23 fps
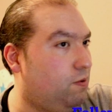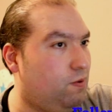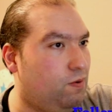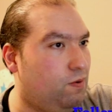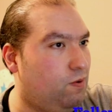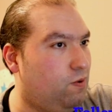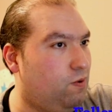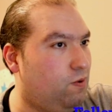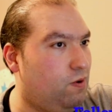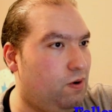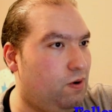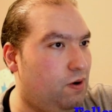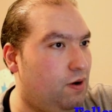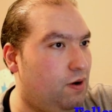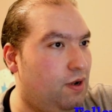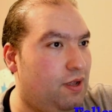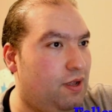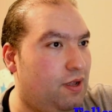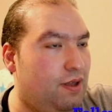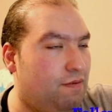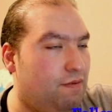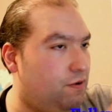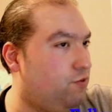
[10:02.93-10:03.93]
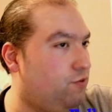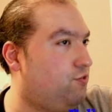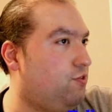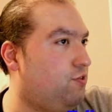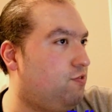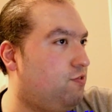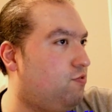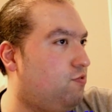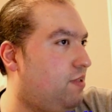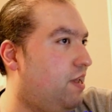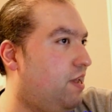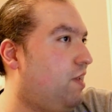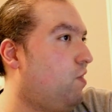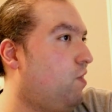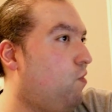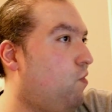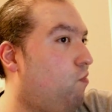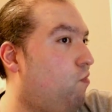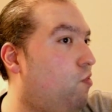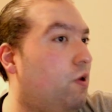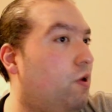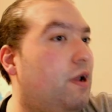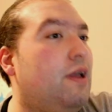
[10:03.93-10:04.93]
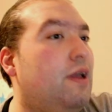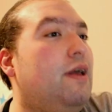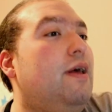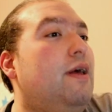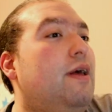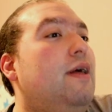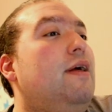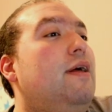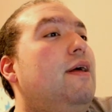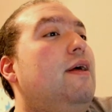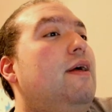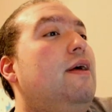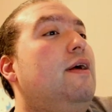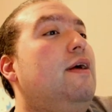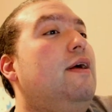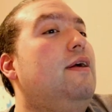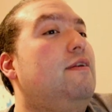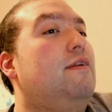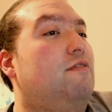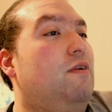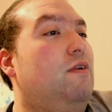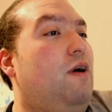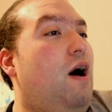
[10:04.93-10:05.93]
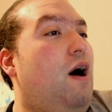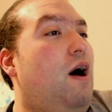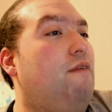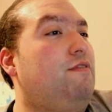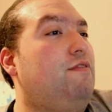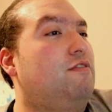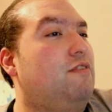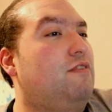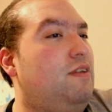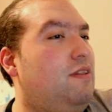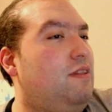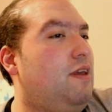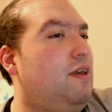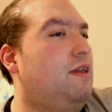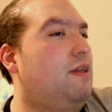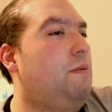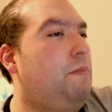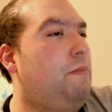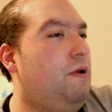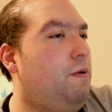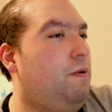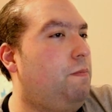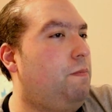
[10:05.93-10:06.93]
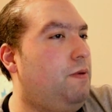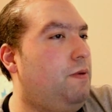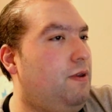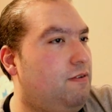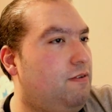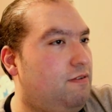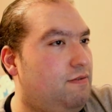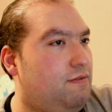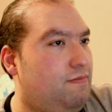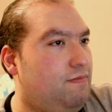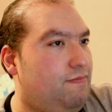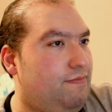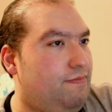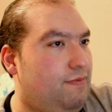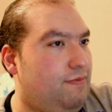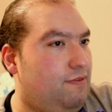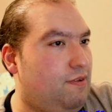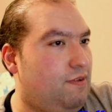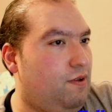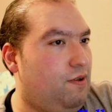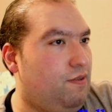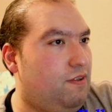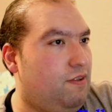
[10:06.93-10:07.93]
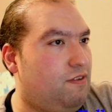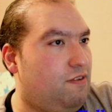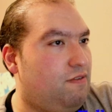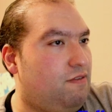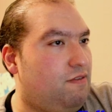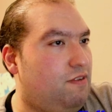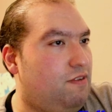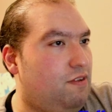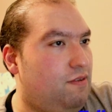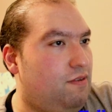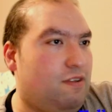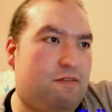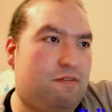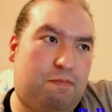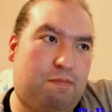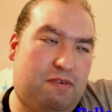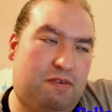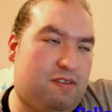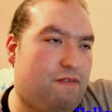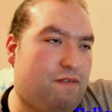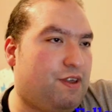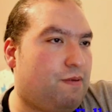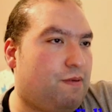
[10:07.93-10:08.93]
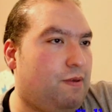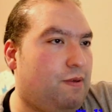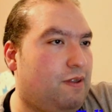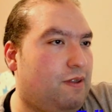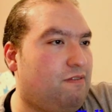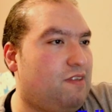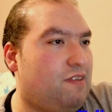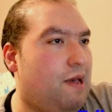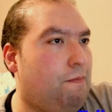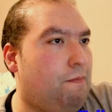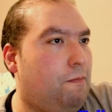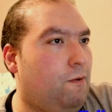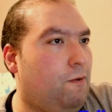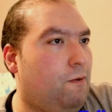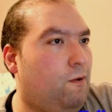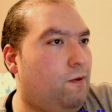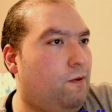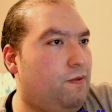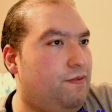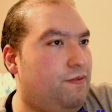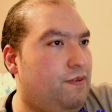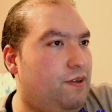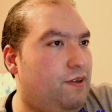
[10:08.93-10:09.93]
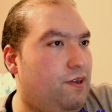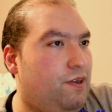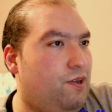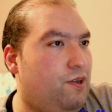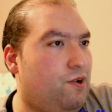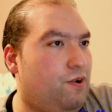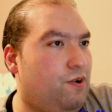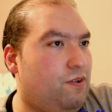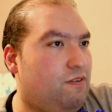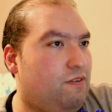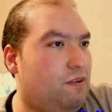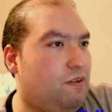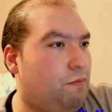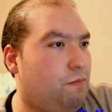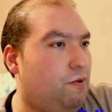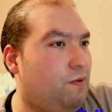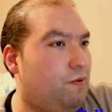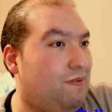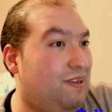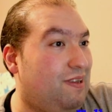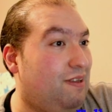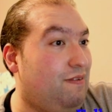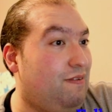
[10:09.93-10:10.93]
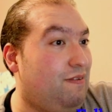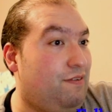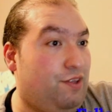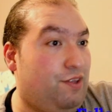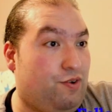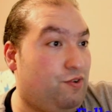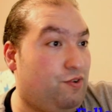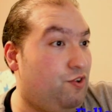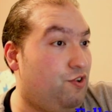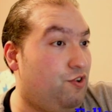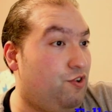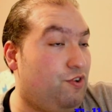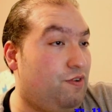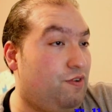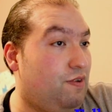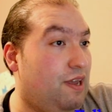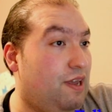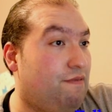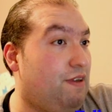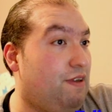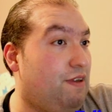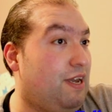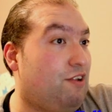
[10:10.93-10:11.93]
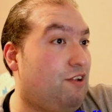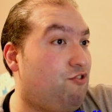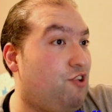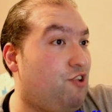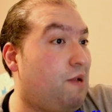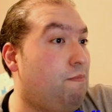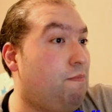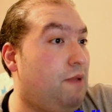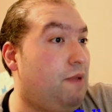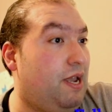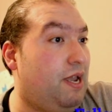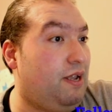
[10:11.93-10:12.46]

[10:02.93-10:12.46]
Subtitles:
or versus taking a rook. So obviously take the better piece. So in this specific example here, it's about you giving a checkmate.